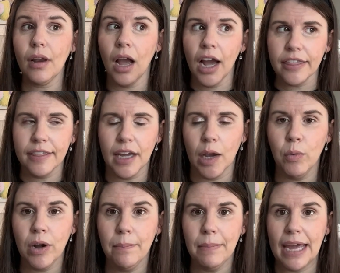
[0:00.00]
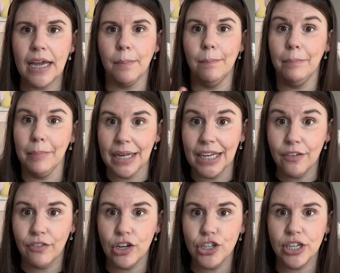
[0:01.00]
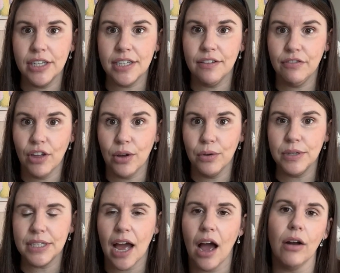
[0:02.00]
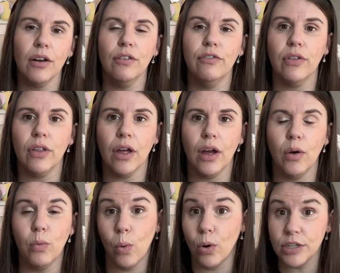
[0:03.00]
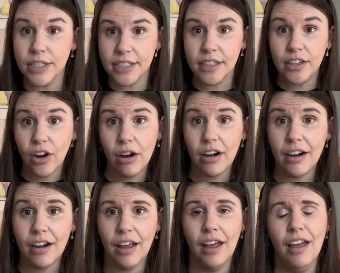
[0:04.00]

I think I want to make mini versions of those out of worsted yarn.